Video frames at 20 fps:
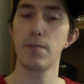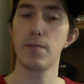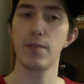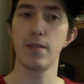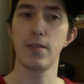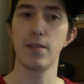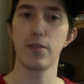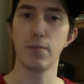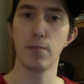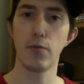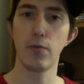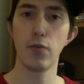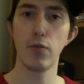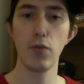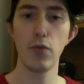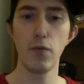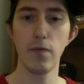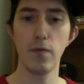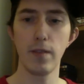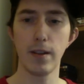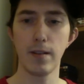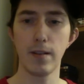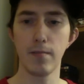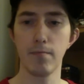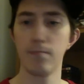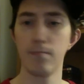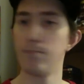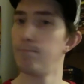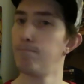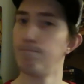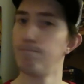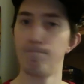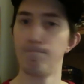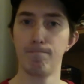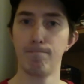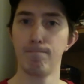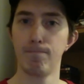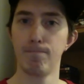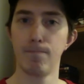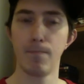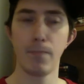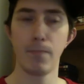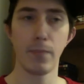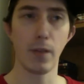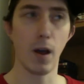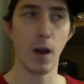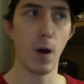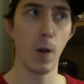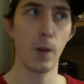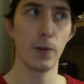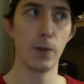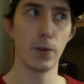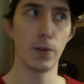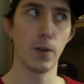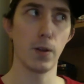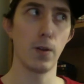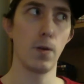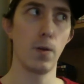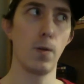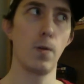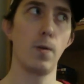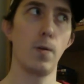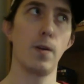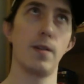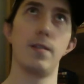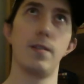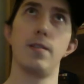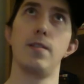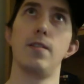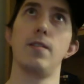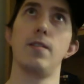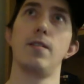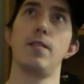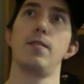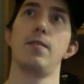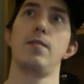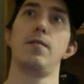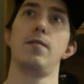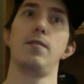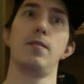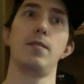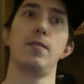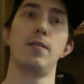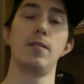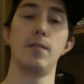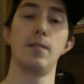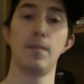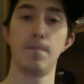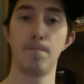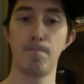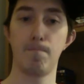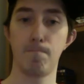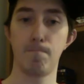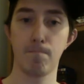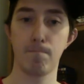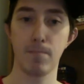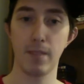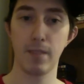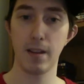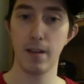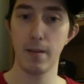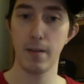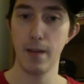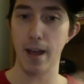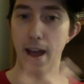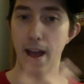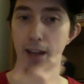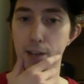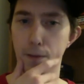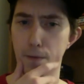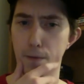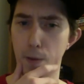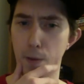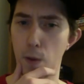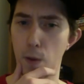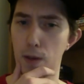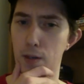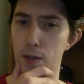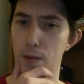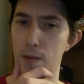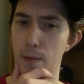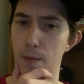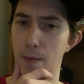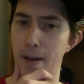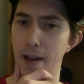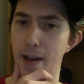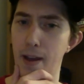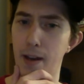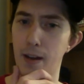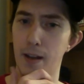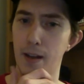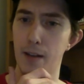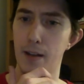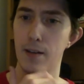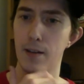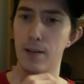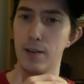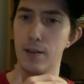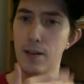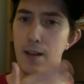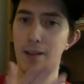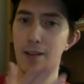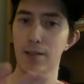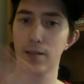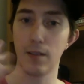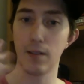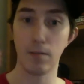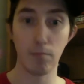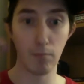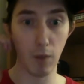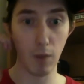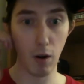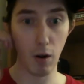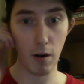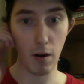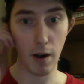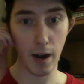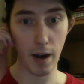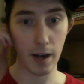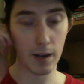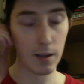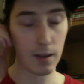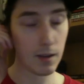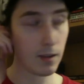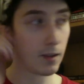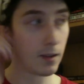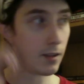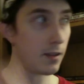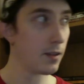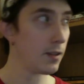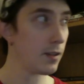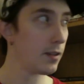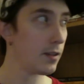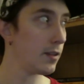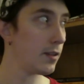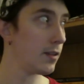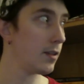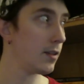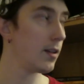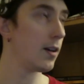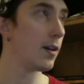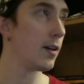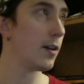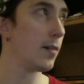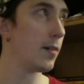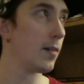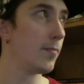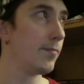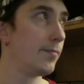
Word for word: is approved and all is a go and uh, they ask if he wants to be back and he says yes then all right um,